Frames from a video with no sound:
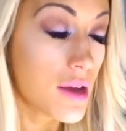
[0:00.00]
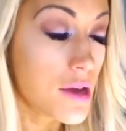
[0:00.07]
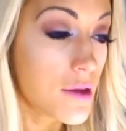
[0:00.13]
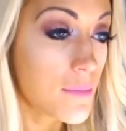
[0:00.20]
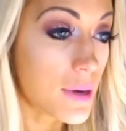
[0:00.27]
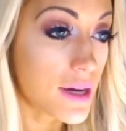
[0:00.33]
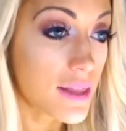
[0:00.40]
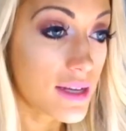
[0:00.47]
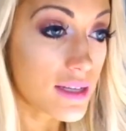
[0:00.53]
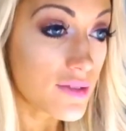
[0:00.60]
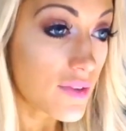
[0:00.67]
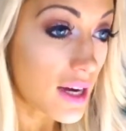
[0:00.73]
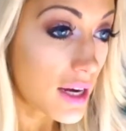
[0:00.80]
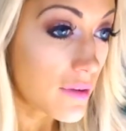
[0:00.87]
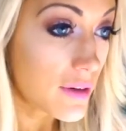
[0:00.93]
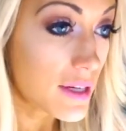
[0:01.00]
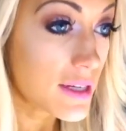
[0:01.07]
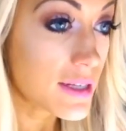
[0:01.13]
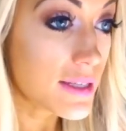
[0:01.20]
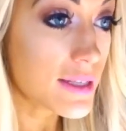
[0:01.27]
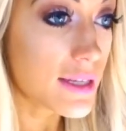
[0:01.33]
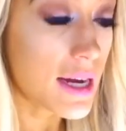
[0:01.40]
by this
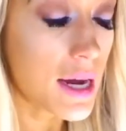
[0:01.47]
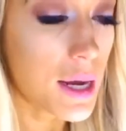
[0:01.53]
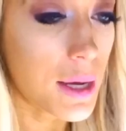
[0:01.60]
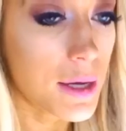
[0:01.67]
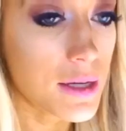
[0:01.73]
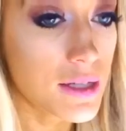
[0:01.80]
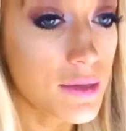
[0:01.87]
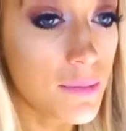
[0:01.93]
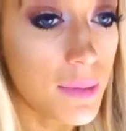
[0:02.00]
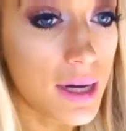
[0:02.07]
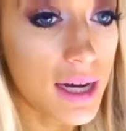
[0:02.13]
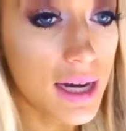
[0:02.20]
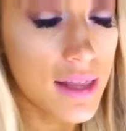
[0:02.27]
virus and by